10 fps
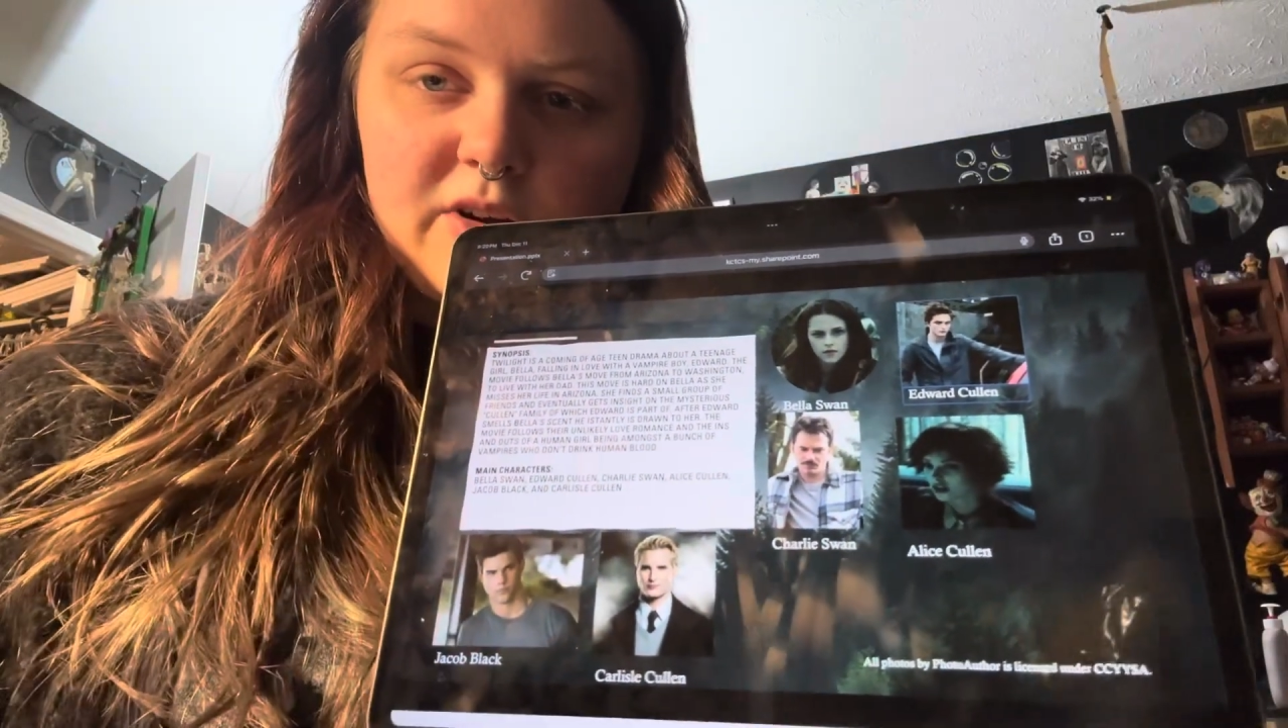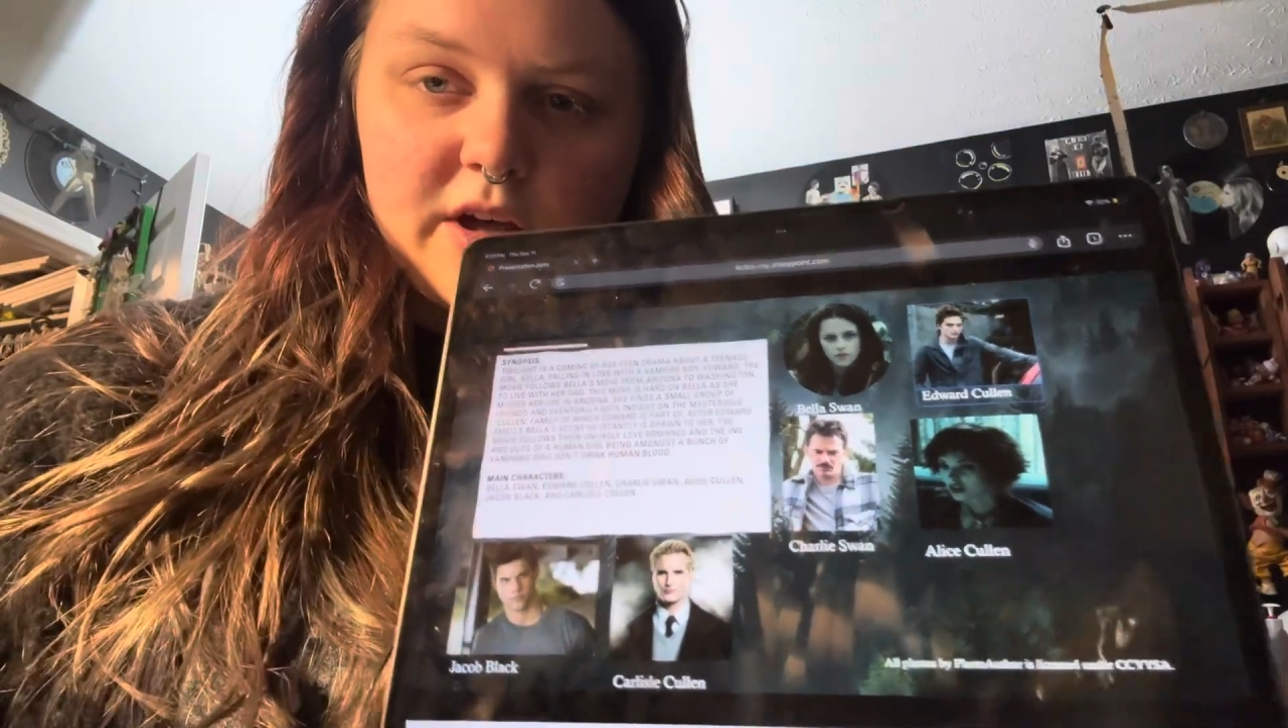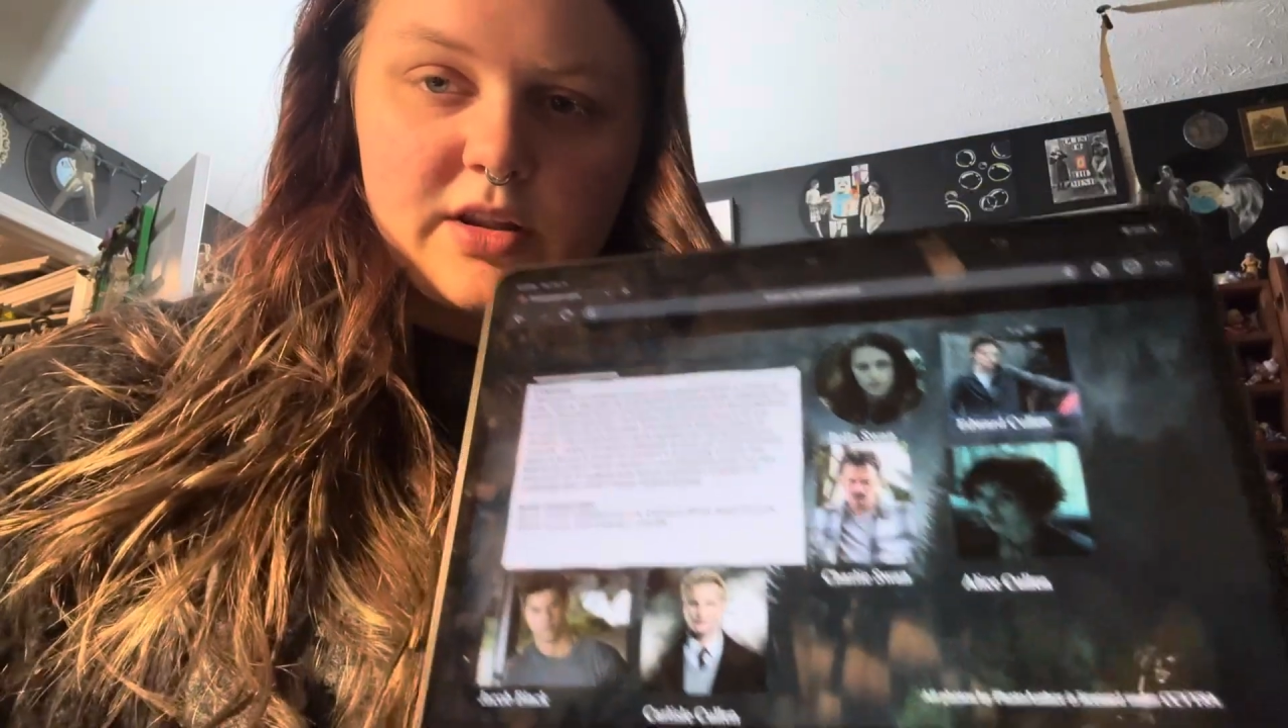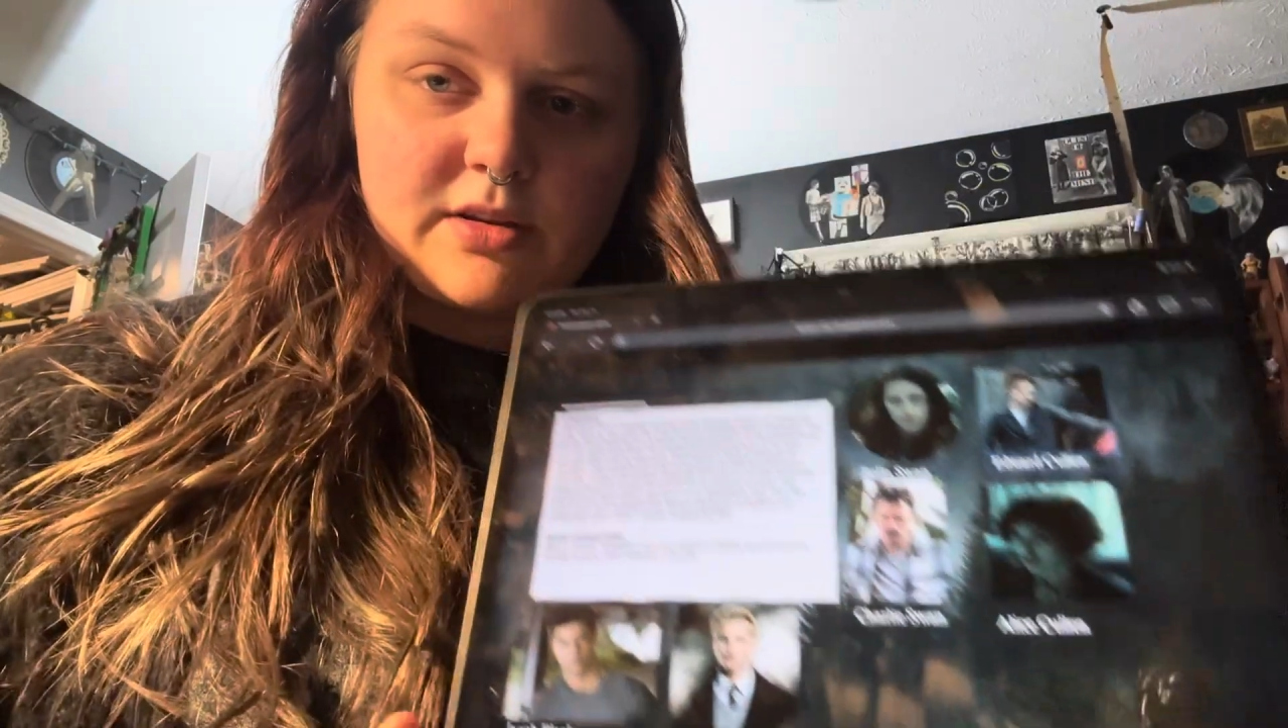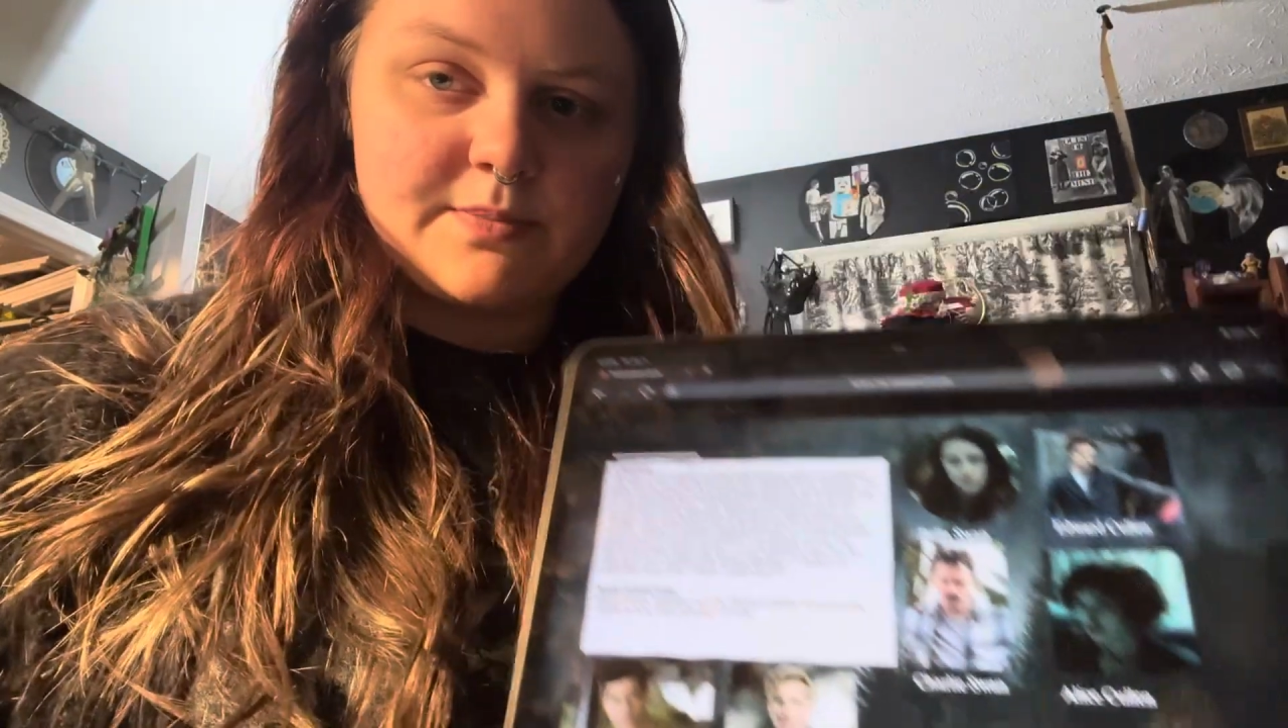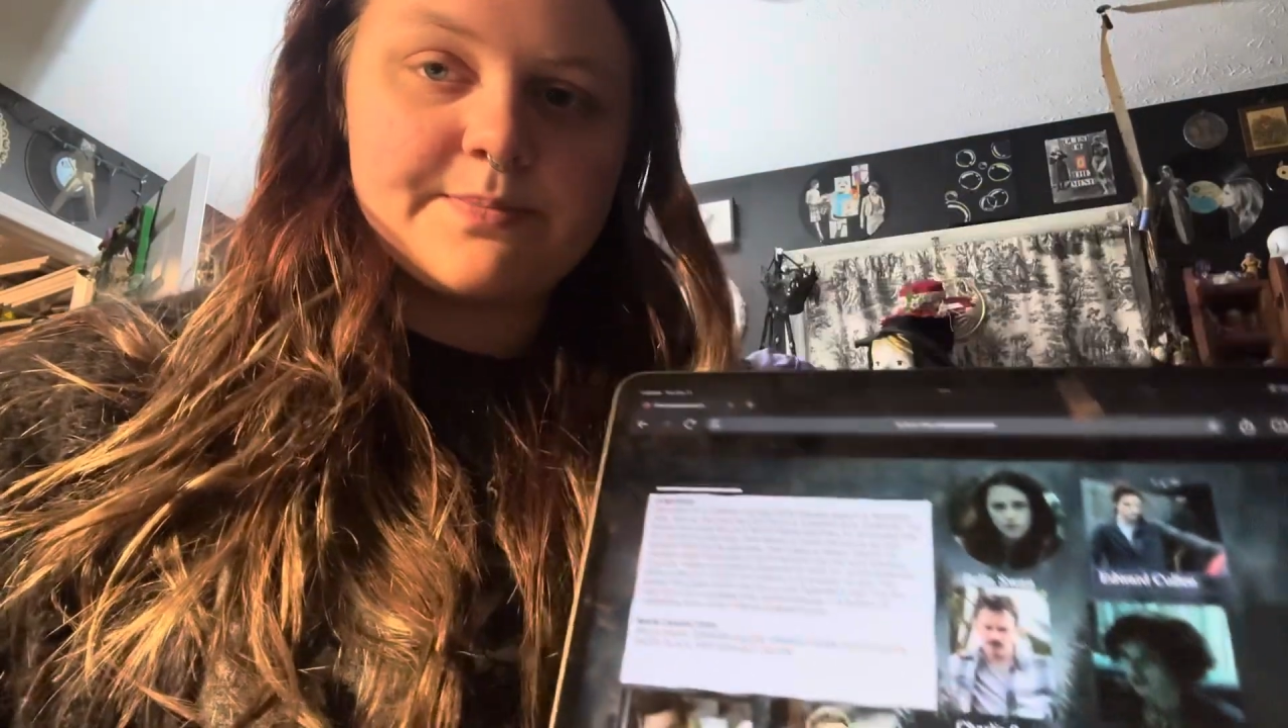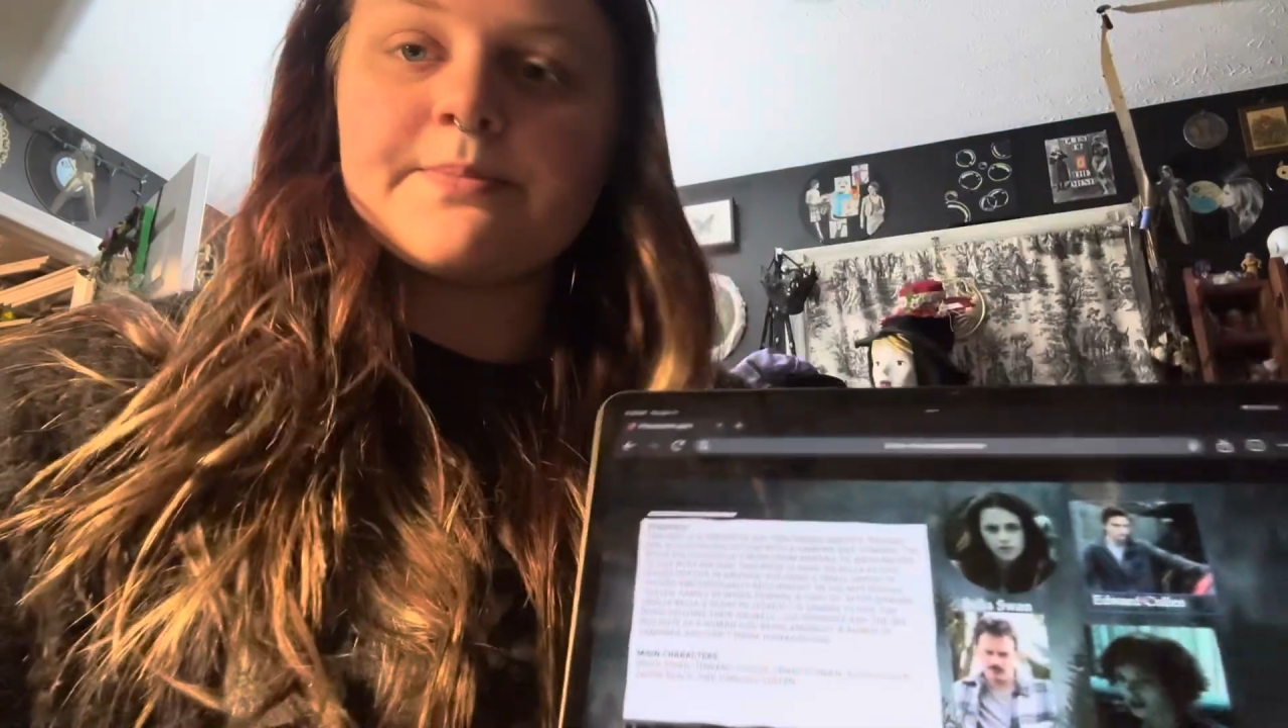Cullen.